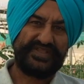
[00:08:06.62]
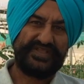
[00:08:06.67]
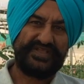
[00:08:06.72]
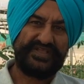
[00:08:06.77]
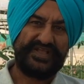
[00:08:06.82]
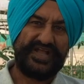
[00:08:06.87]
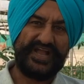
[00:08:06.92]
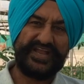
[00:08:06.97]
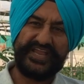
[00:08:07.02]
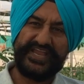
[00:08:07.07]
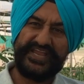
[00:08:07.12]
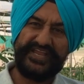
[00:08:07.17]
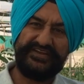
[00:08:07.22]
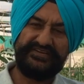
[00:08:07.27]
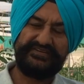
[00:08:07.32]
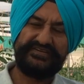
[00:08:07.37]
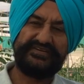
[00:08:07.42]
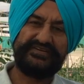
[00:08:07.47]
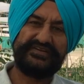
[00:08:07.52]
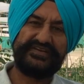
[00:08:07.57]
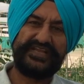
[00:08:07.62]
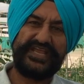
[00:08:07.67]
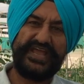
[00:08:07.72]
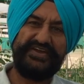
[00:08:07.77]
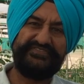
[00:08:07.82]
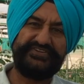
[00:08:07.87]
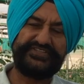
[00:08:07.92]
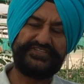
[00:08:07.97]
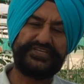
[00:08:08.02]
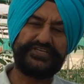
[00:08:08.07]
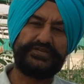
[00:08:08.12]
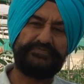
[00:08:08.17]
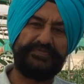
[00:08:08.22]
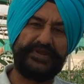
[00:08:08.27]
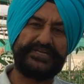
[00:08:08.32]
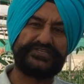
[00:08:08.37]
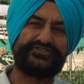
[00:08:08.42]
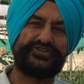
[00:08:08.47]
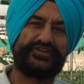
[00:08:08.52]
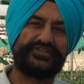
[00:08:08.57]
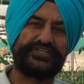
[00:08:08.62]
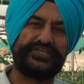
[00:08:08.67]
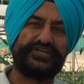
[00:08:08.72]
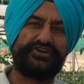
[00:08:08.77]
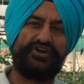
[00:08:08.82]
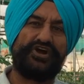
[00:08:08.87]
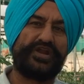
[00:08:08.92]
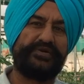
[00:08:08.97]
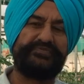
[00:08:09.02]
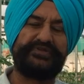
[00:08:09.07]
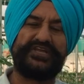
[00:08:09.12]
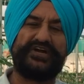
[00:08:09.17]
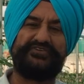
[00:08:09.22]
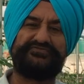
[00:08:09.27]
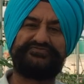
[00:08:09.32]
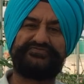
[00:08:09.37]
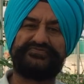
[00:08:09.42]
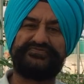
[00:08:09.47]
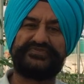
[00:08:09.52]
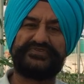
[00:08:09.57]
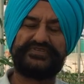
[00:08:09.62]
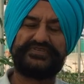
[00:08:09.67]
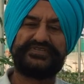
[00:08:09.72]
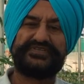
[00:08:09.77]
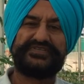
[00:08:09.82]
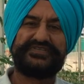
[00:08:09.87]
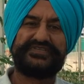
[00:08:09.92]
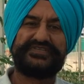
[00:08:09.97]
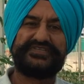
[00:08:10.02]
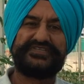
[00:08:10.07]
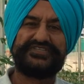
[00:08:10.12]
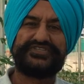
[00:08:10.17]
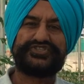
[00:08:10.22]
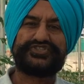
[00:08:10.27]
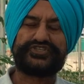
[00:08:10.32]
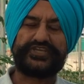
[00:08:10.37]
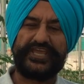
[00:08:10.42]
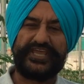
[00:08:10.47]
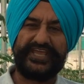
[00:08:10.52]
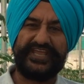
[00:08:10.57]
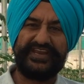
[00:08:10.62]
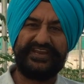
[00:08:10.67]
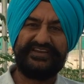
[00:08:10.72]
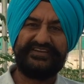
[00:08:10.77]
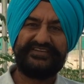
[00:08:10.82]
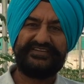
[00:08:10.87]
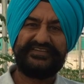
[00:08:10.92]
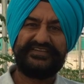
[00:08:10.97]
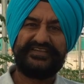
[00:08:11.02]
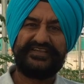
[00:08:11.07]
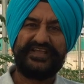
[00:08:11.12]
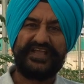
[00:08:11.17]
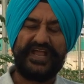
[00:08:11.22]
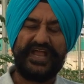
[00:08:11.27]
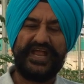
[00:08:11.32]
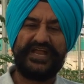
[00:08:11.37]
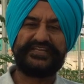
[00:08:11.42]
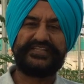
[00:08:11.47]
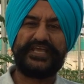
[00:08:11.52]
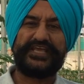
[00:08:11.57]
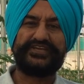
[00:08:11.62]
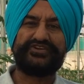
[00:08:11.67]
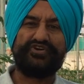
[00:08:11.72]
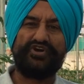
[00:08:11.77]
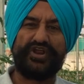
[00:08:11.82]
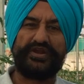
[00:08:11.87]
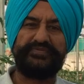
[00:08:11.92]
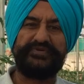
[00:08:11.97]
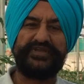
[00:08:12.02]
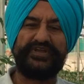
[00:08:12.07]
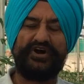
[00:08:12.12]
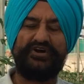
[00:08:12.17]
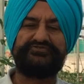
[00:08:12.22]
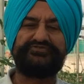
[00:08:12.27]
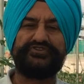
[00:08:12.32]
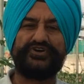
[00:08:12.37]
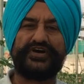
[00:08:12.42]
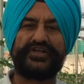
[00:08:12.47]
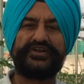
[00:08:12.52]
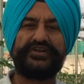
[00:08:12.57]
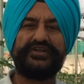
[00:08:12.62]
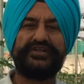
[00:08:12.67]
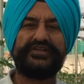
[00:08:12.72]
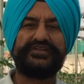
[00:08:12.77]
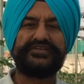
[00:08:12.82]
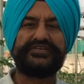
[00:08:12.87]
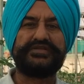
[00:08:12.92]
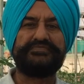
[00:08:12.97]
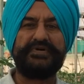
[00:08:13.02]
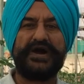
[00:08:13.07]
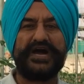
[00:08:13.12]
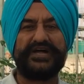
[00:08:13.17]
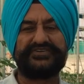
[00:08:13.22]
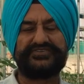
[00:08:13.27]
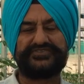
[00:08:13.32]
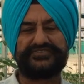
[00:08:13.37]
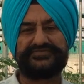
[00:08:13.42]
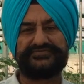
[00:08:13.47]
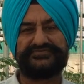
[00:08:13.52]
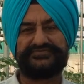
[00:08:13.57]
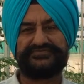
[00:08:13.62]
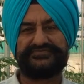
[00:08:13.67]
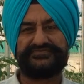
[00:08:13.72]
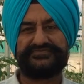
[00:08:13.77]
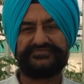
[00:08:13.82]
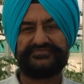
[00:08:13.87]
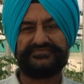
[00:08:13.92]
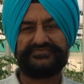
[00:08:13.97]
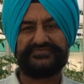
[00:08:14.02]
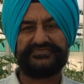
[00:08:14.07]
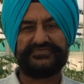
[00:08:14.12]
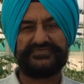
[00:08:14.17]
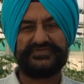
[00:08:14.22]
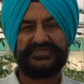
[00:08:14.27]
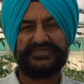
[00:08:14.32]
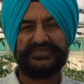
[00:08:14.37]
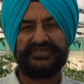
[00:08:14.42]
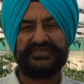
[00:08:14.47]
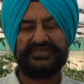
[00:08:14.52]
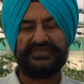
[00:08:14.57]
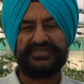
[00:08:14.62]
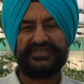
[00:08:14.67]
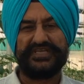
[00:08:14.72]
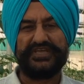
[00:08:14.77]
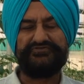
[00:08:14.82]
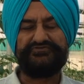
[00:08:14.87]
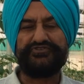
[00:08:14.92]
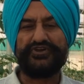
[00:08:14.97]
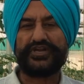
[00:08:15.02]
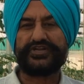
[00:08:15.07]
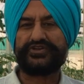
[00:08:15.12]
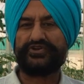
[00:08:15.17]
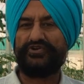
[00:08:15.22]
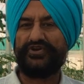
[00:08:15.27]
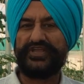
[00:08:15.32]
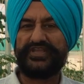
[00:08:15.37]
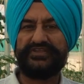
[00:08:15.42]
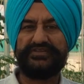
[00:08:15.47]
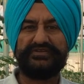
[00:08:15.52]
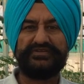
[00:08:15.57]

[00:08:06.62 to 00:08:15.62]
Again, everything depends on the economy of scale and the economy of your demand. If you are growing